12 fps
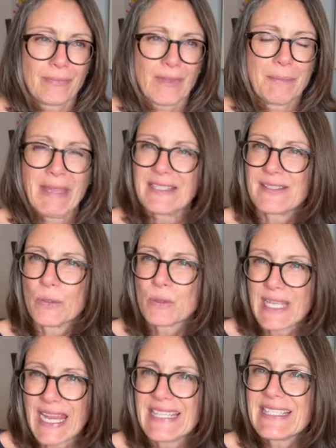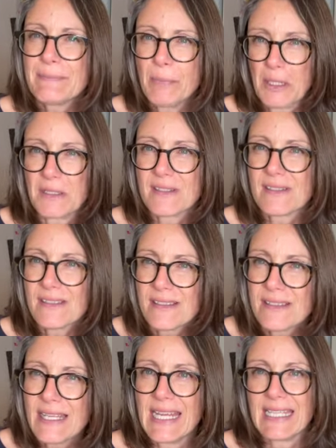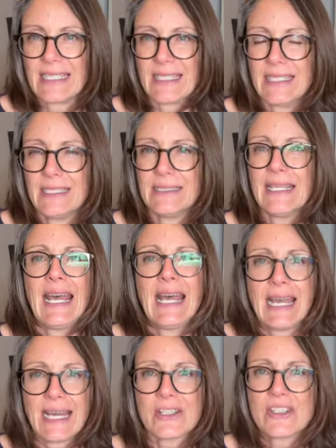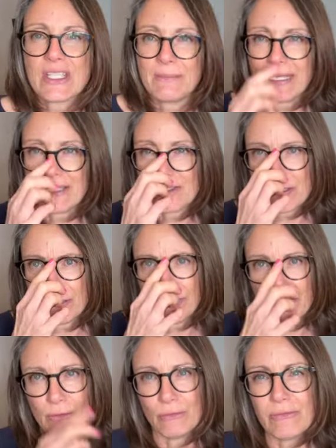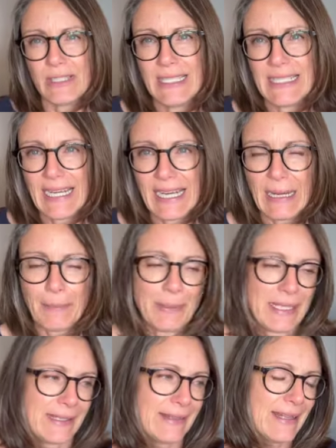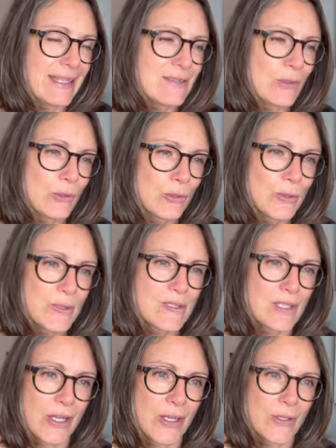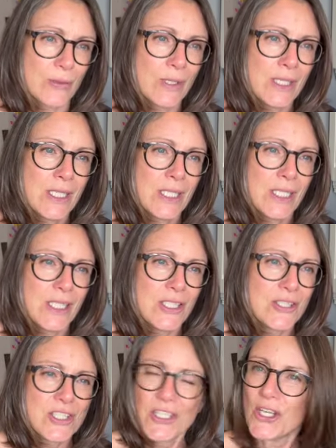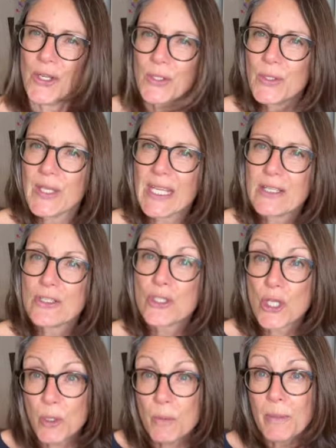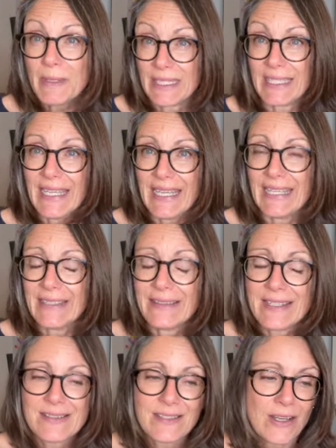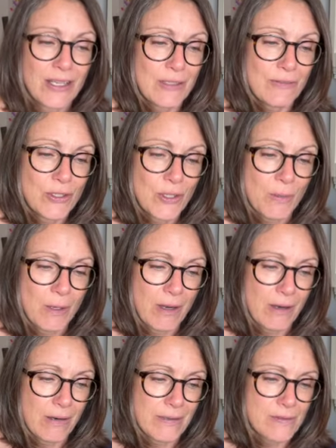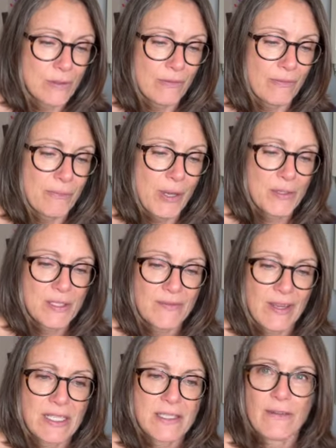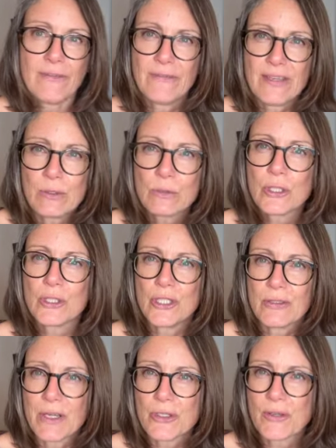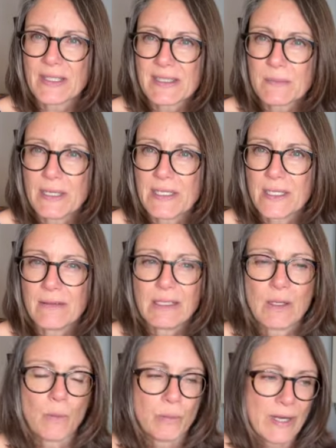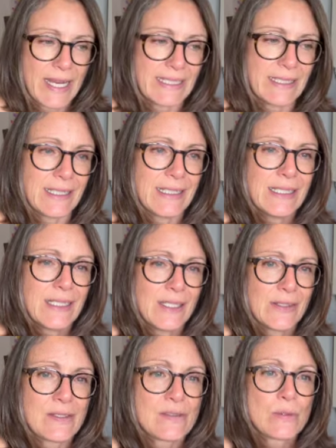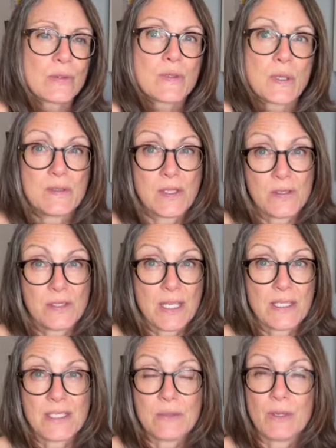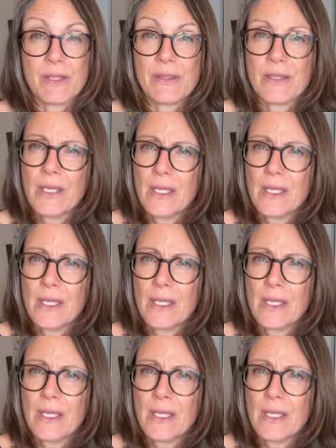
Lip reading: makes your taste buds sing and that actually makes you feel really happy. And then there's also, you get a dopamine hit, this kind of, our sort of motivator, feel-good neurotransmitter in our brain that's also associated with